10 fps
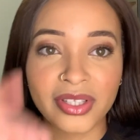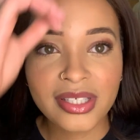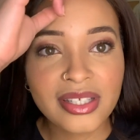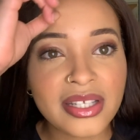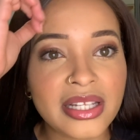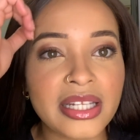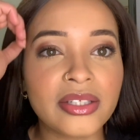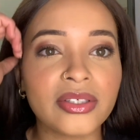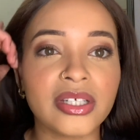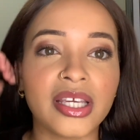this is a
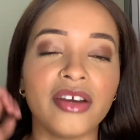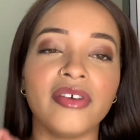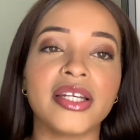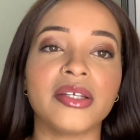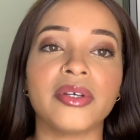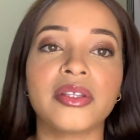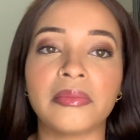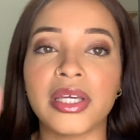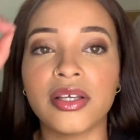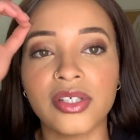little get ready with
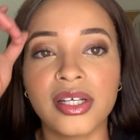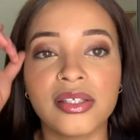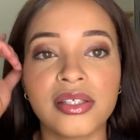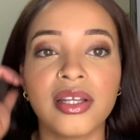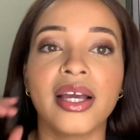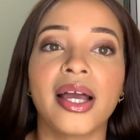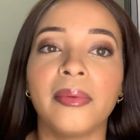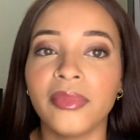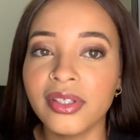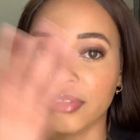me. As you can see, like
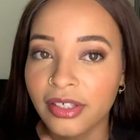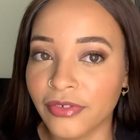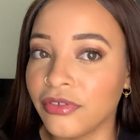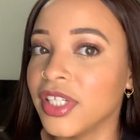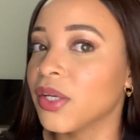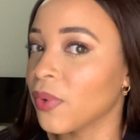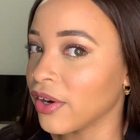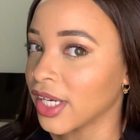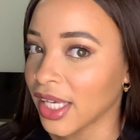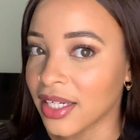I'm not even really
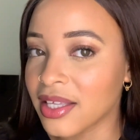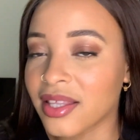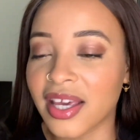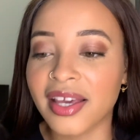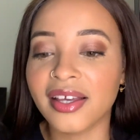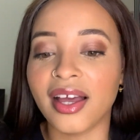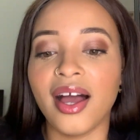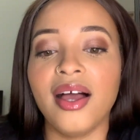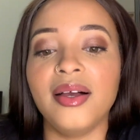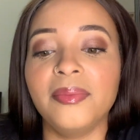wearing anything.
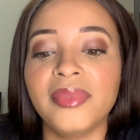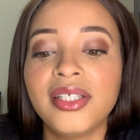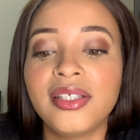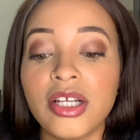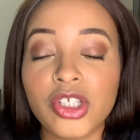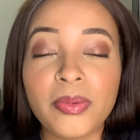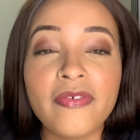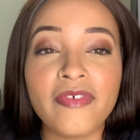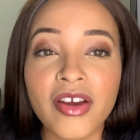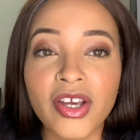To be
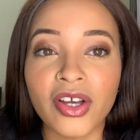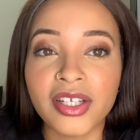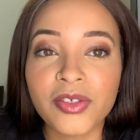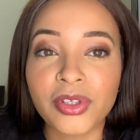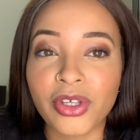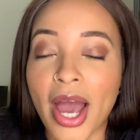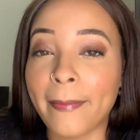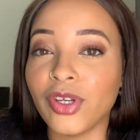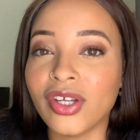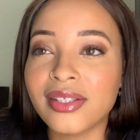very honest with you,
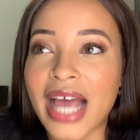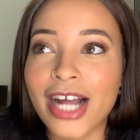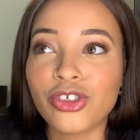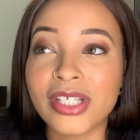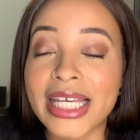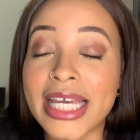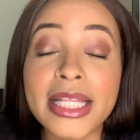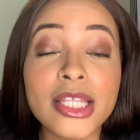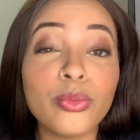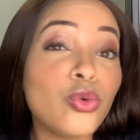I'm not actually in
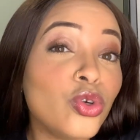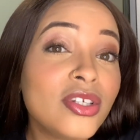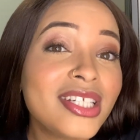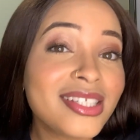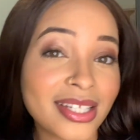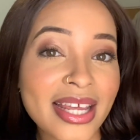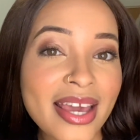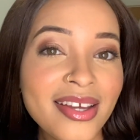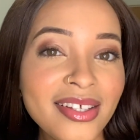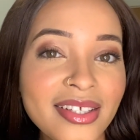the mood
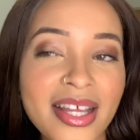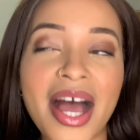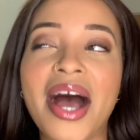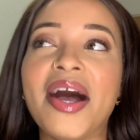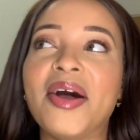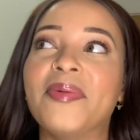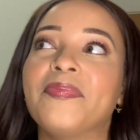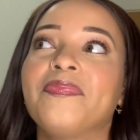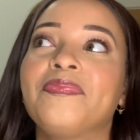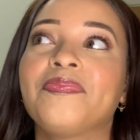today.
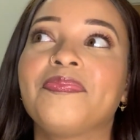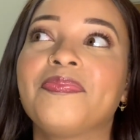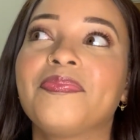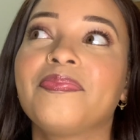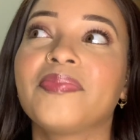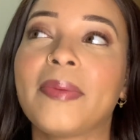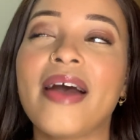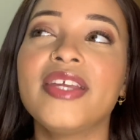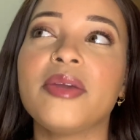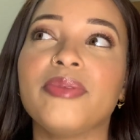I'm
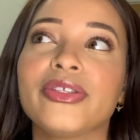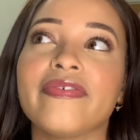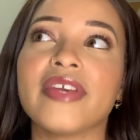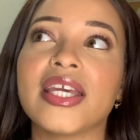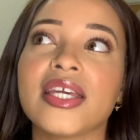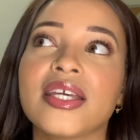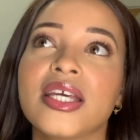having a bit of a